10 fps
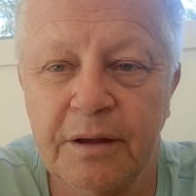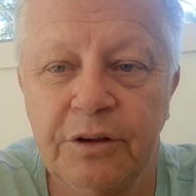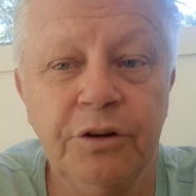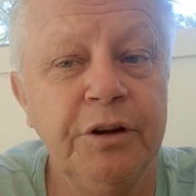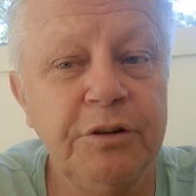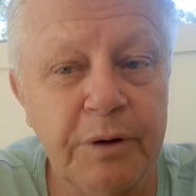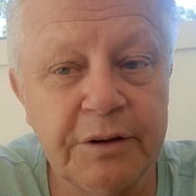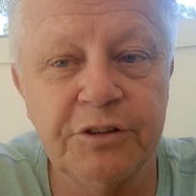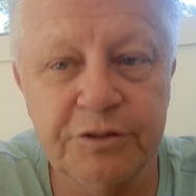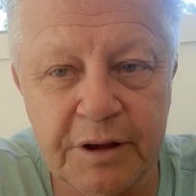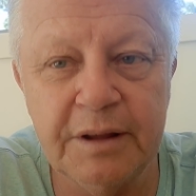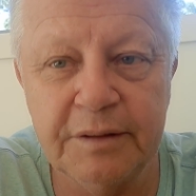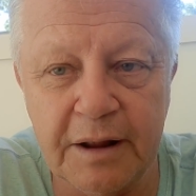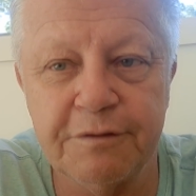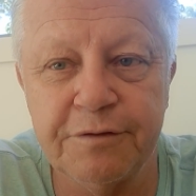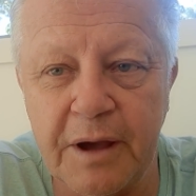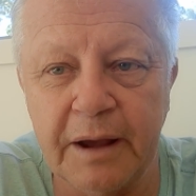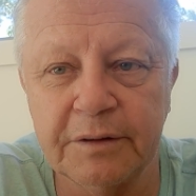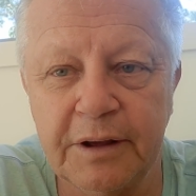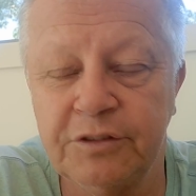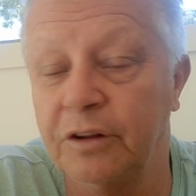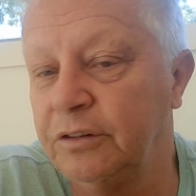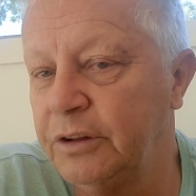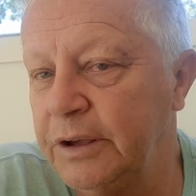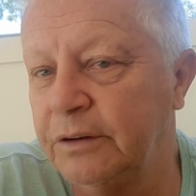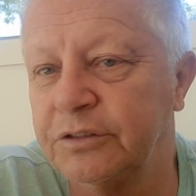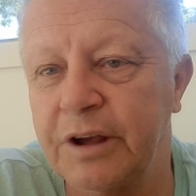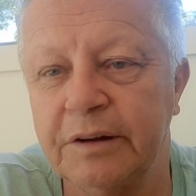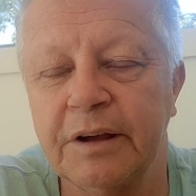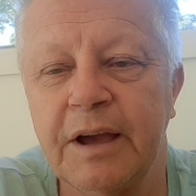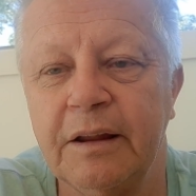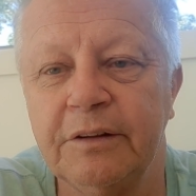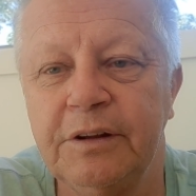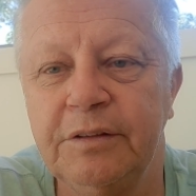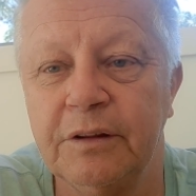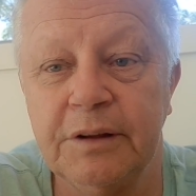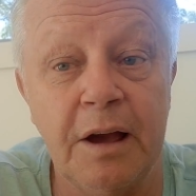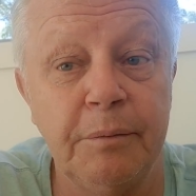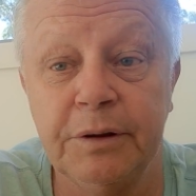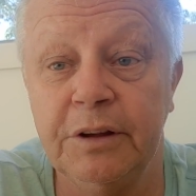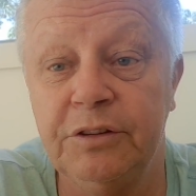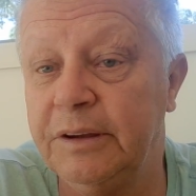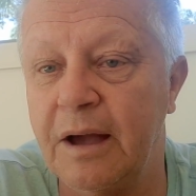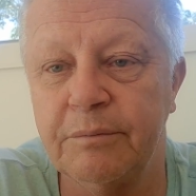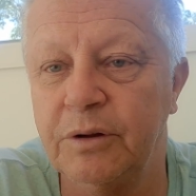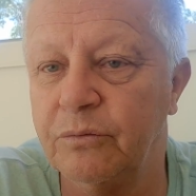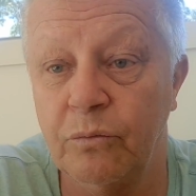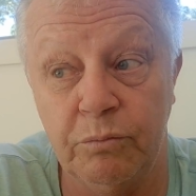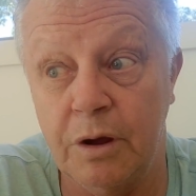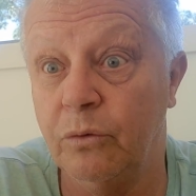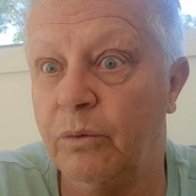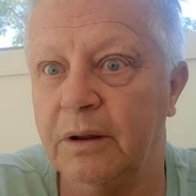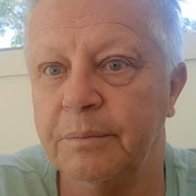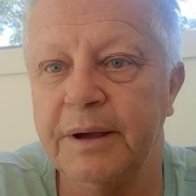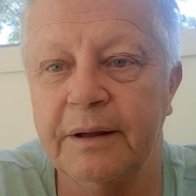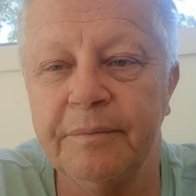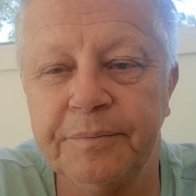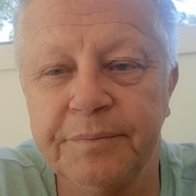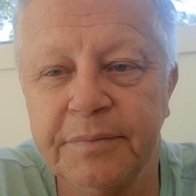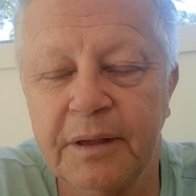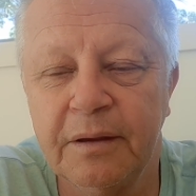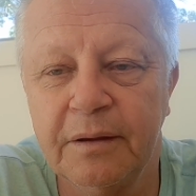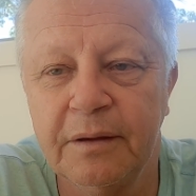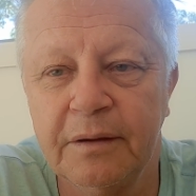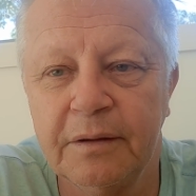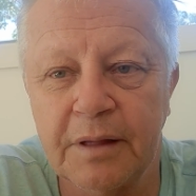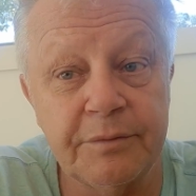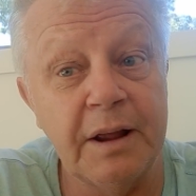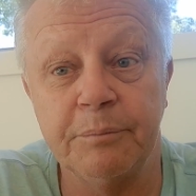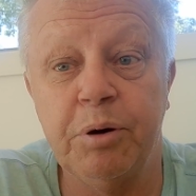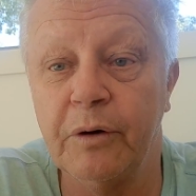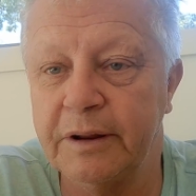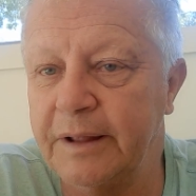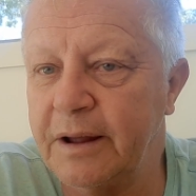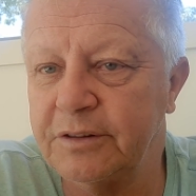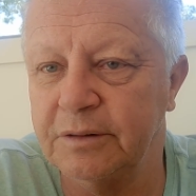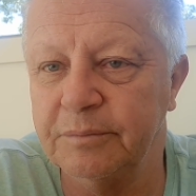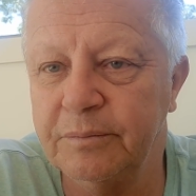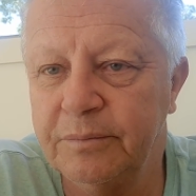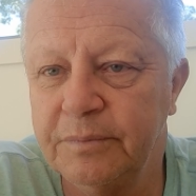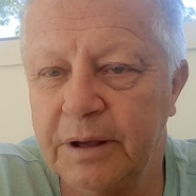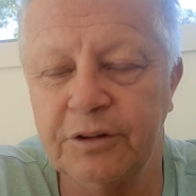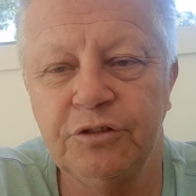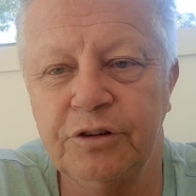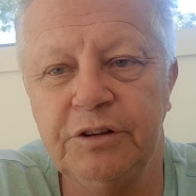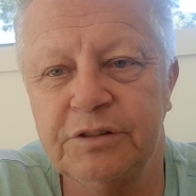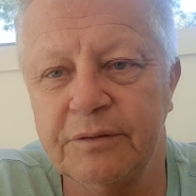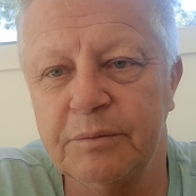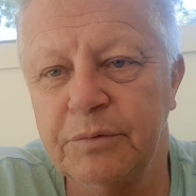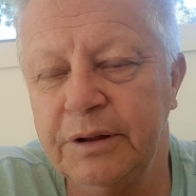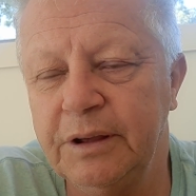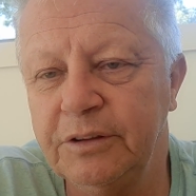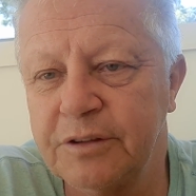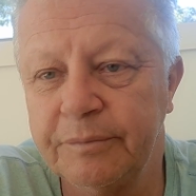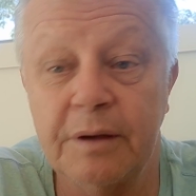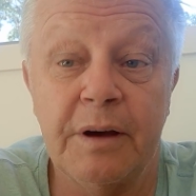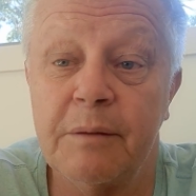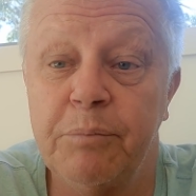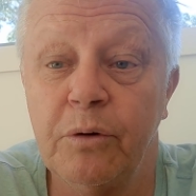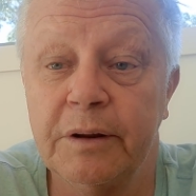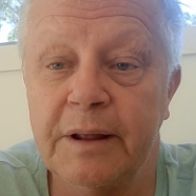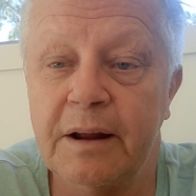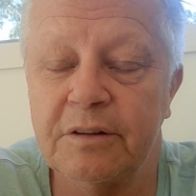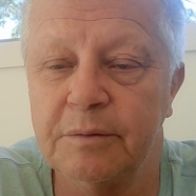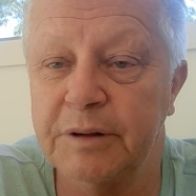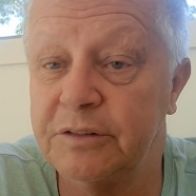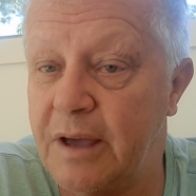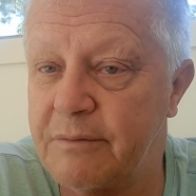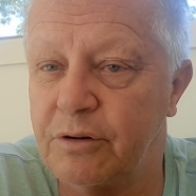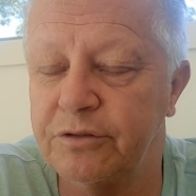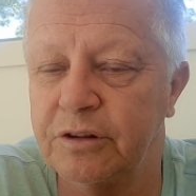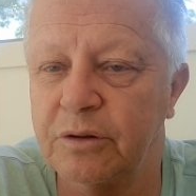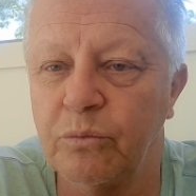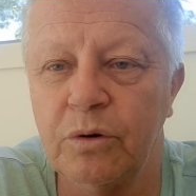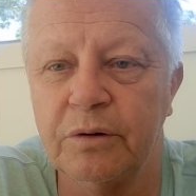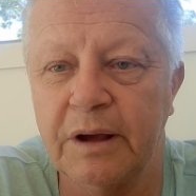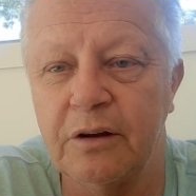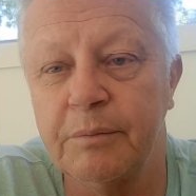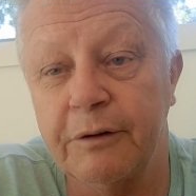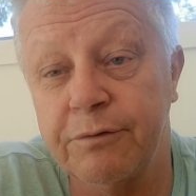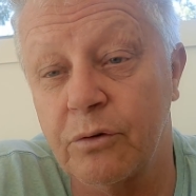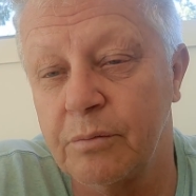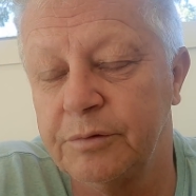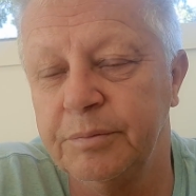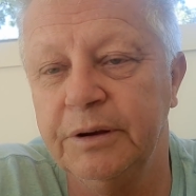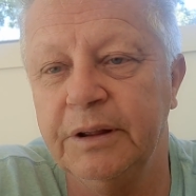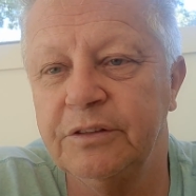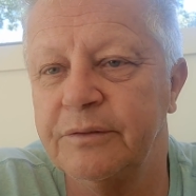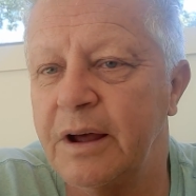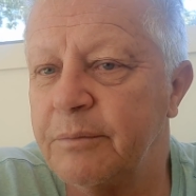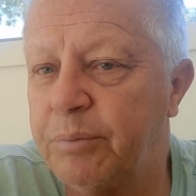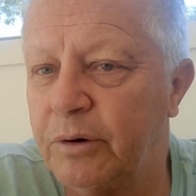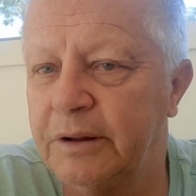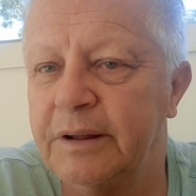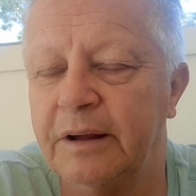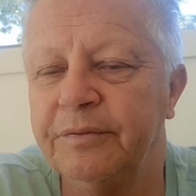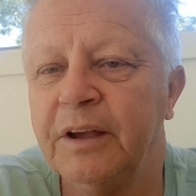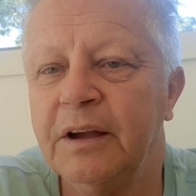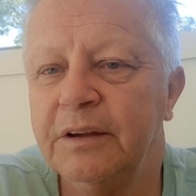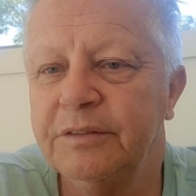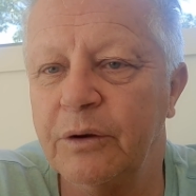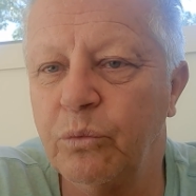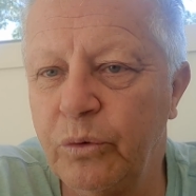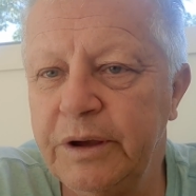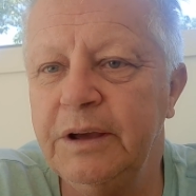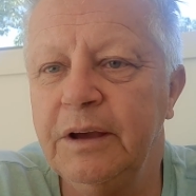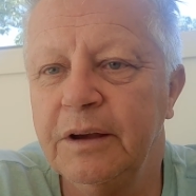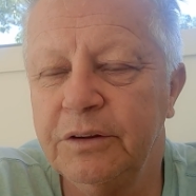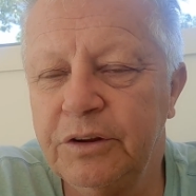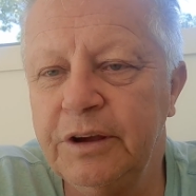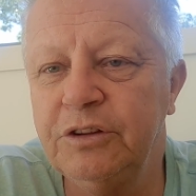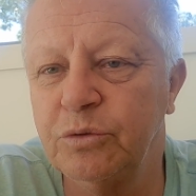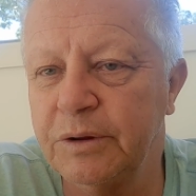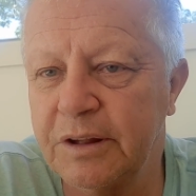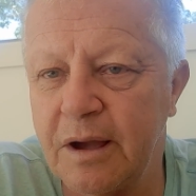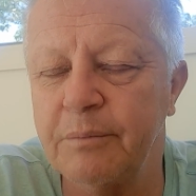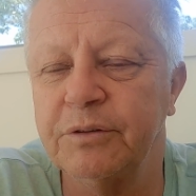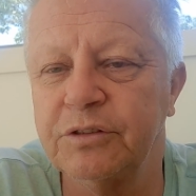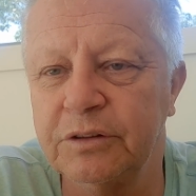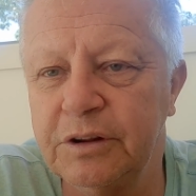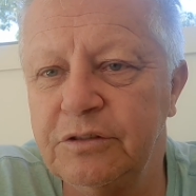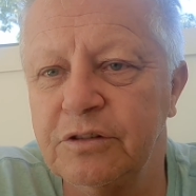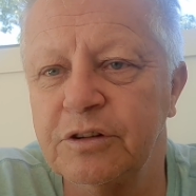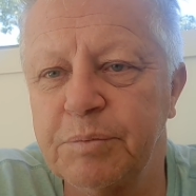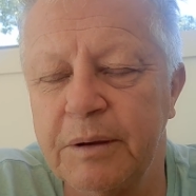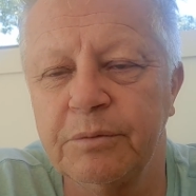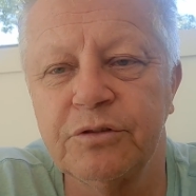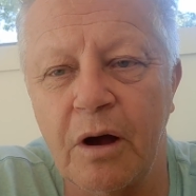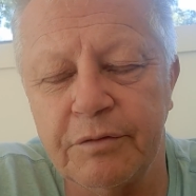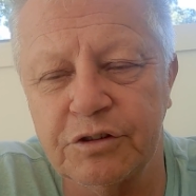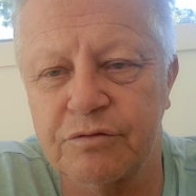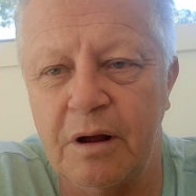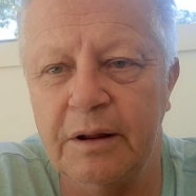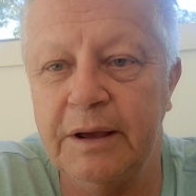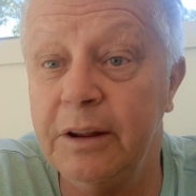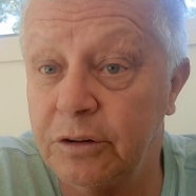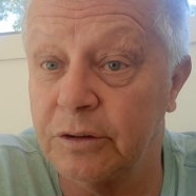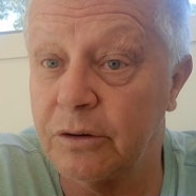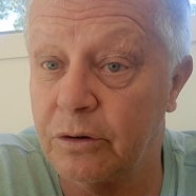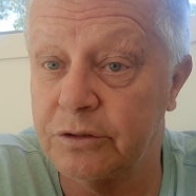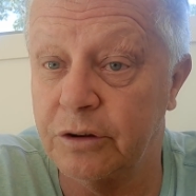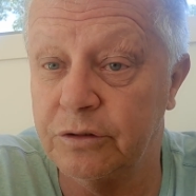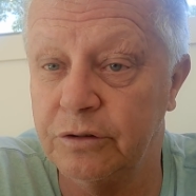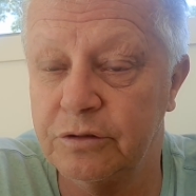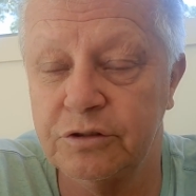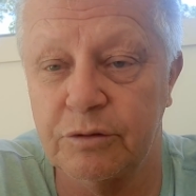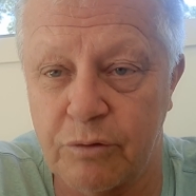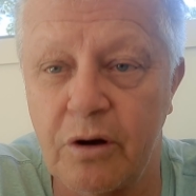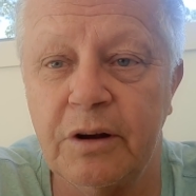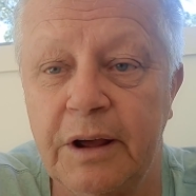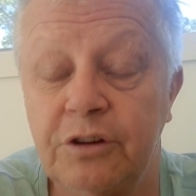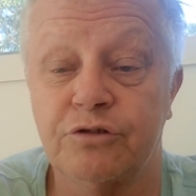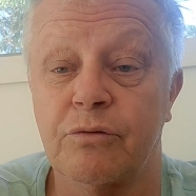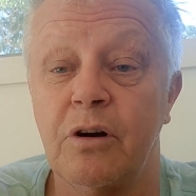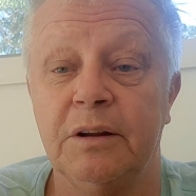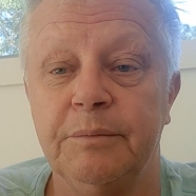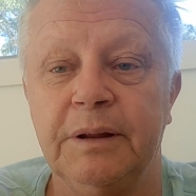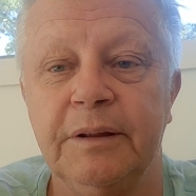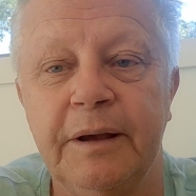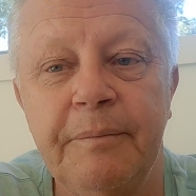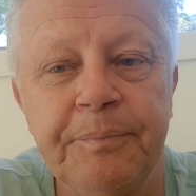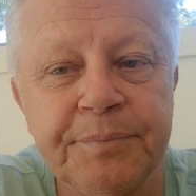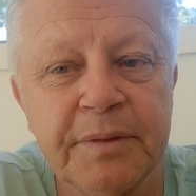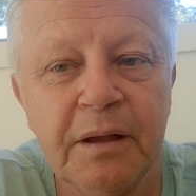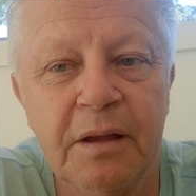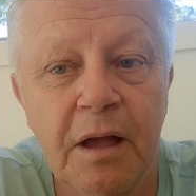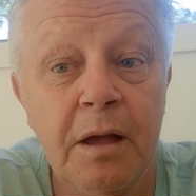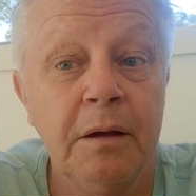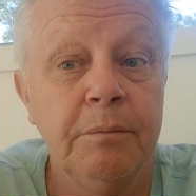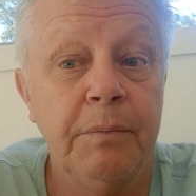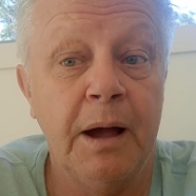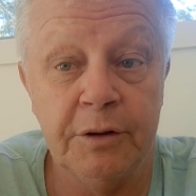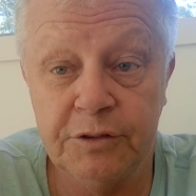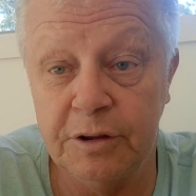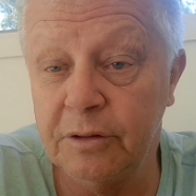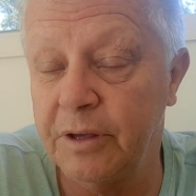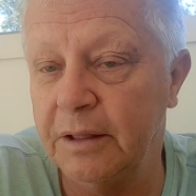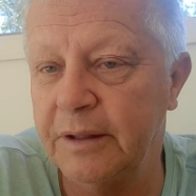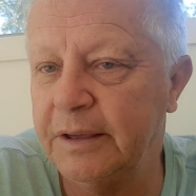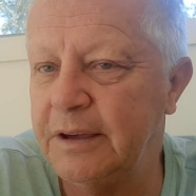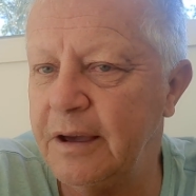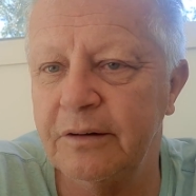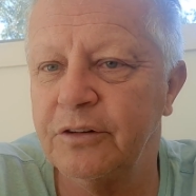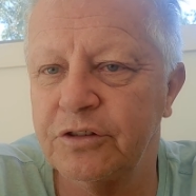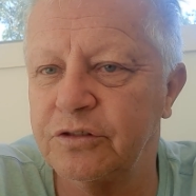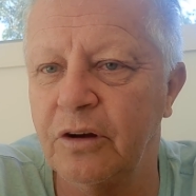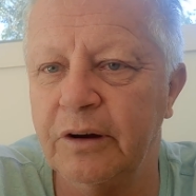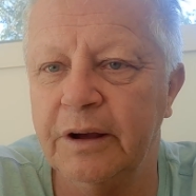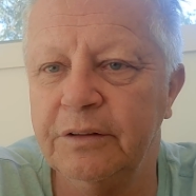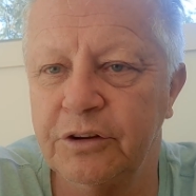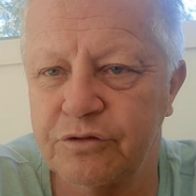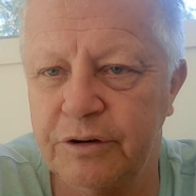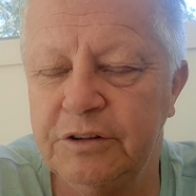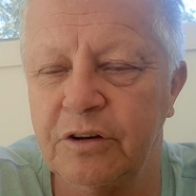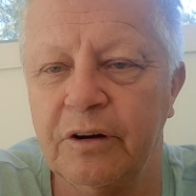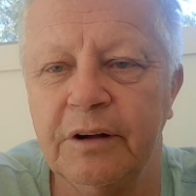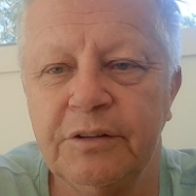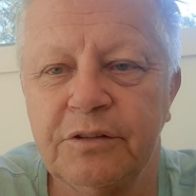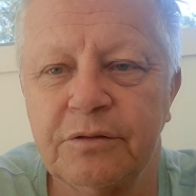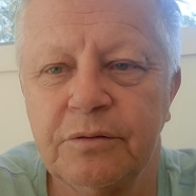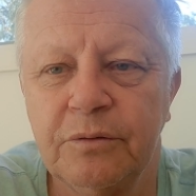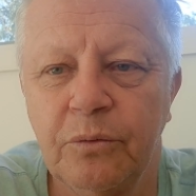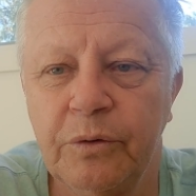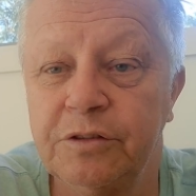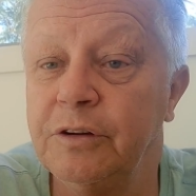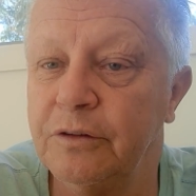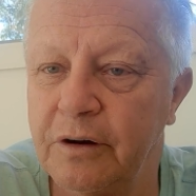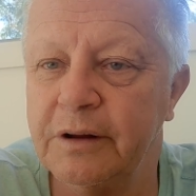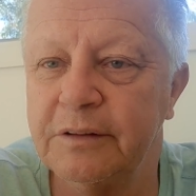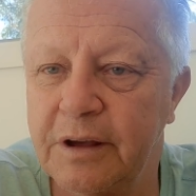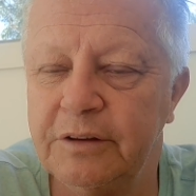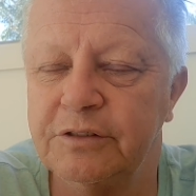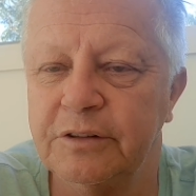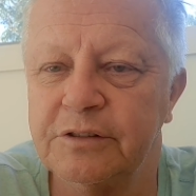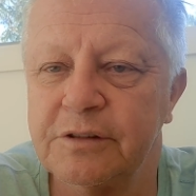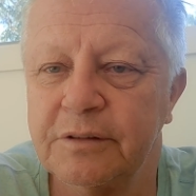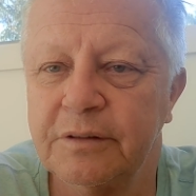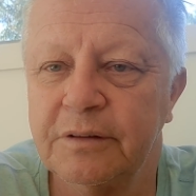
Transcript: You need to understand that fact. It's a legal technicality that the Albanese government know well about. They've had it pointed out to them at the G7 meetings. They've had it pointed out to them at Davos at the World Economic Forum's meetings. They've had it pointed out that we need to encompass Indigenous peoples of Australia into the Constitution, so enshrine them in there. Until then, they cannot sign the treaties with the United Nations.